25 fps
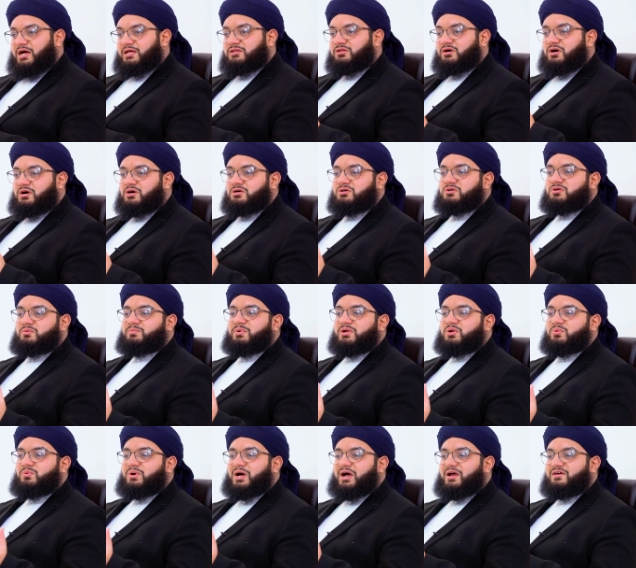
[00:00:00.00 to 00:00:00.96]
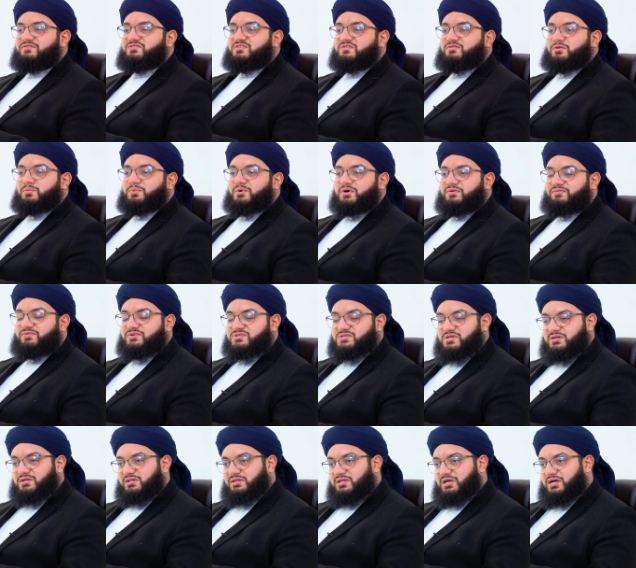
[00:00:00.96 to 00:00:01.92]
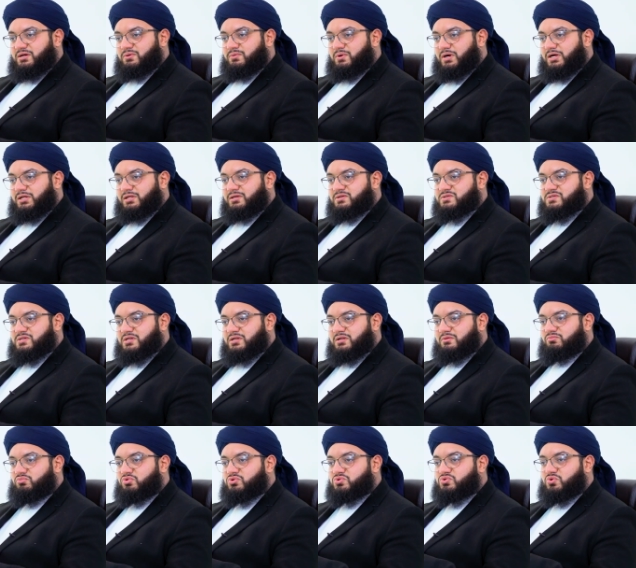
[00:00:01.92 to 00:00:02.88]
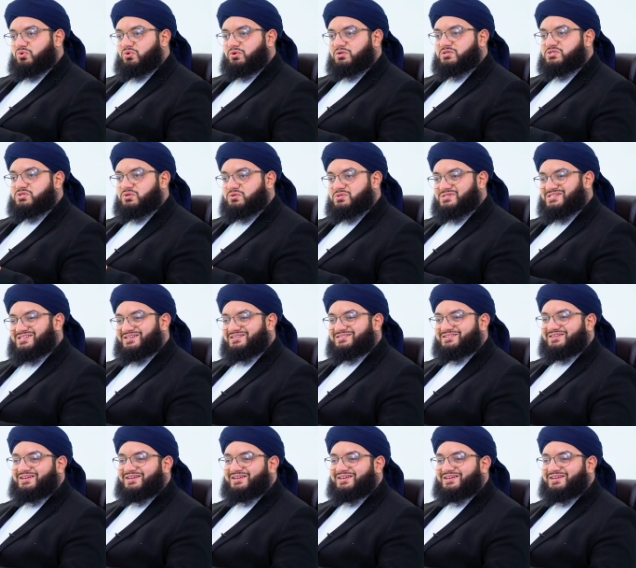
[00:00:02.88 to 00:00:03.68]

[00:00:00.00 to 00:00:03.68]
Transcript: And the honorable wives of the Prophet Wasallam would also sit